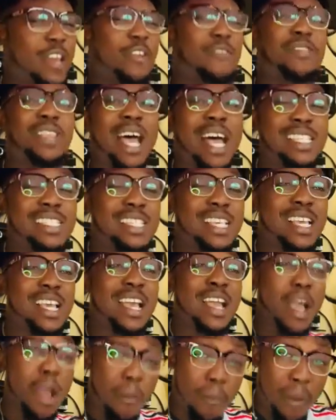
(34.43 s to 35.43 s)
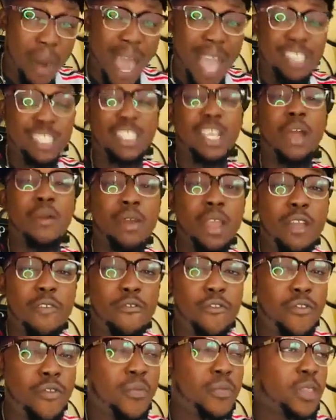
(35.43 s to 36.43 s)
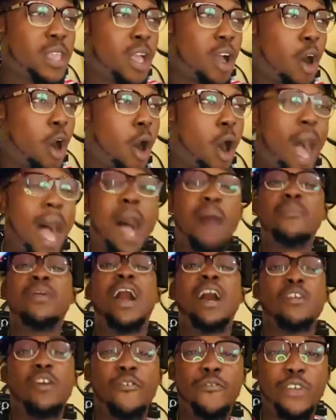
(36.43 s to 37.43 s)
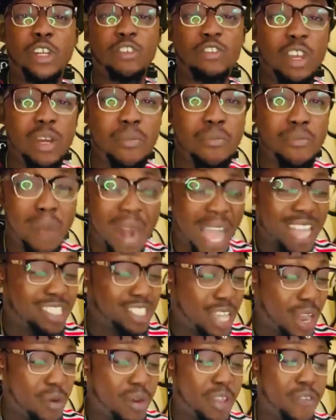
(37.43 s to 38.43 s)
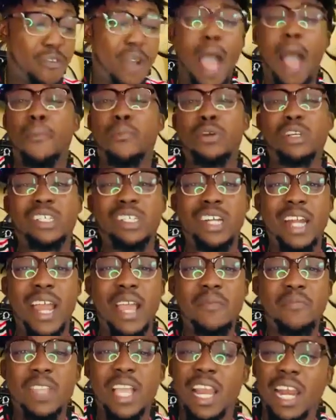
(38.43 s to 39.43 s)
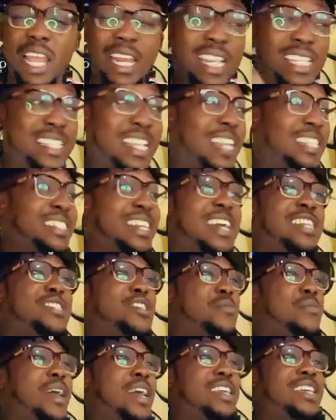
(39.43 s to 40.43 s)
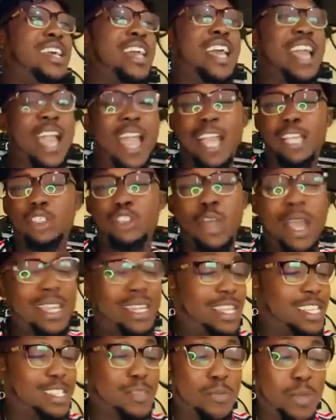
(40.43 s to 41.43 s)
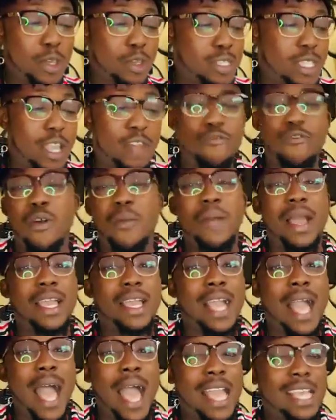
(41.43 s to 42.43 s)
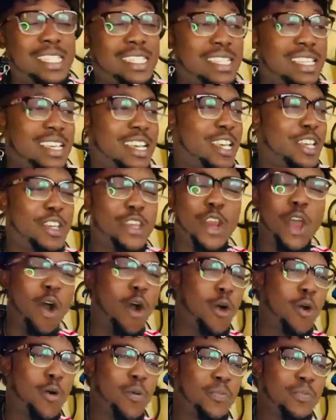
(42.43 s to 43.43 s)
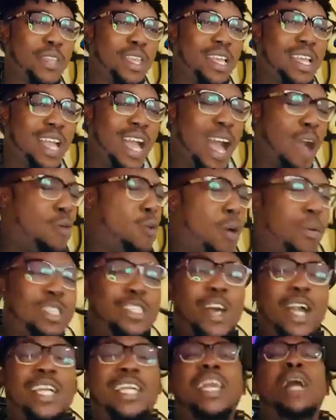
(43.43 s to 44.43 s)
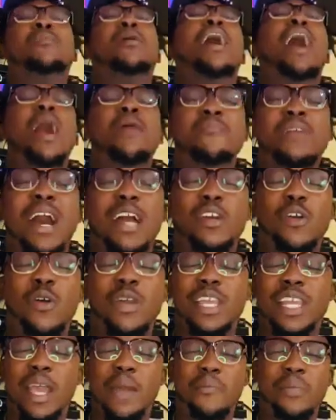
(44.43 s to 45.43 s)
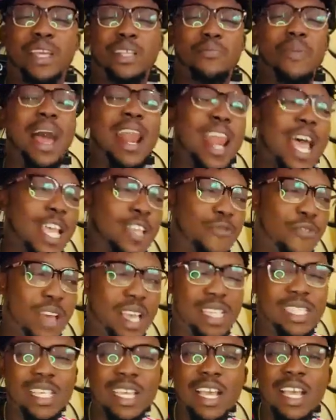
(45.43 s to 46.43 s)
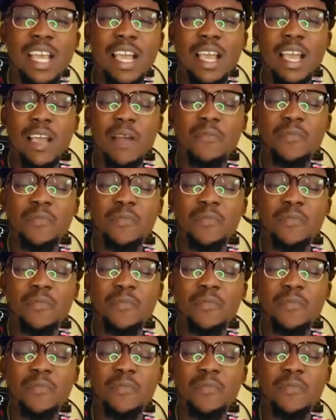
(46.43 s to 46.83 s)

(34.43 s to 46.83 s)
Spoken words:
said of that. Black Sherif or Amerado featuring Black Sherif, Abotre. Ladies and gentlemen, enjoy this music from my guys. We'll be talking about Amerado in a bit, but let's first